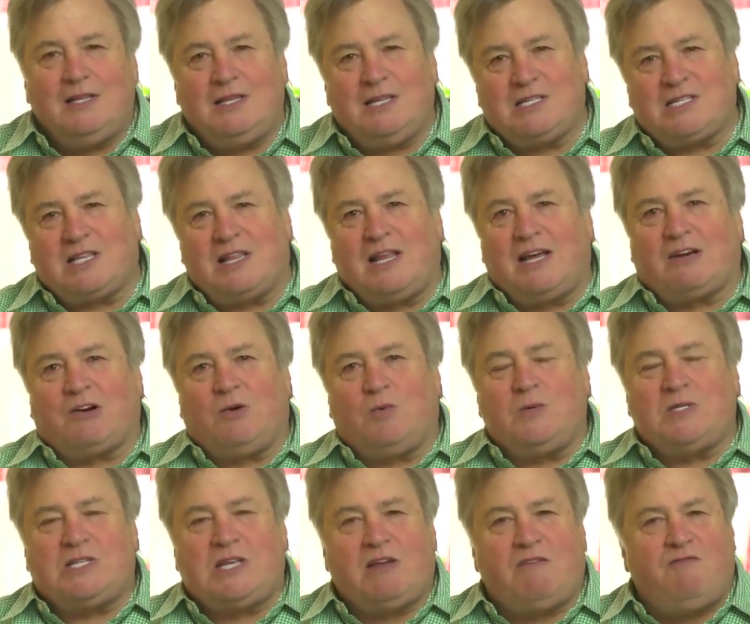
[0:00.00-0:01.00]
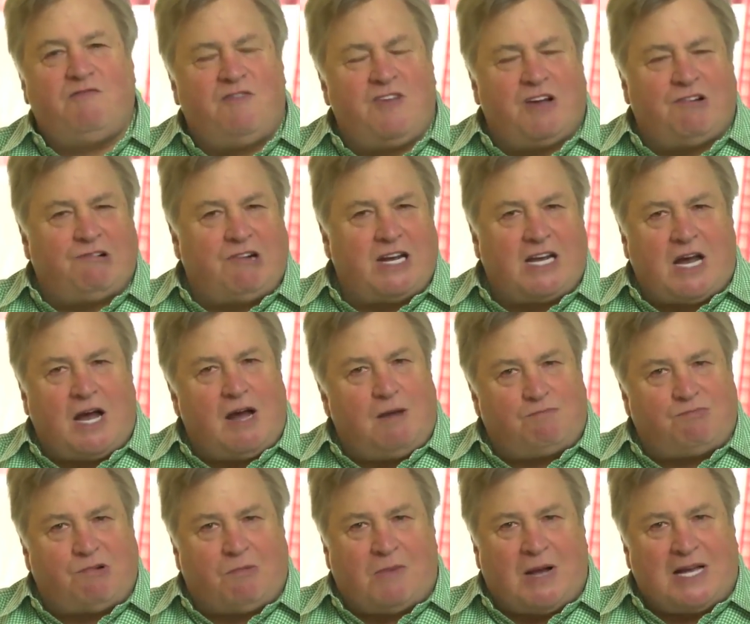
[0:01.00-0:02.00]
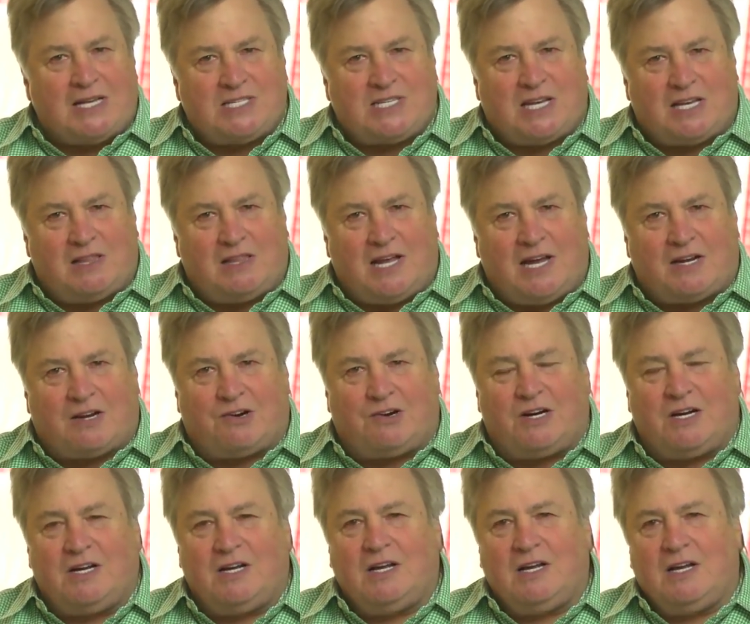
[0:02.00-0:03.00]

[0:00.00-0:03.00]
This letter was a very compromising letter.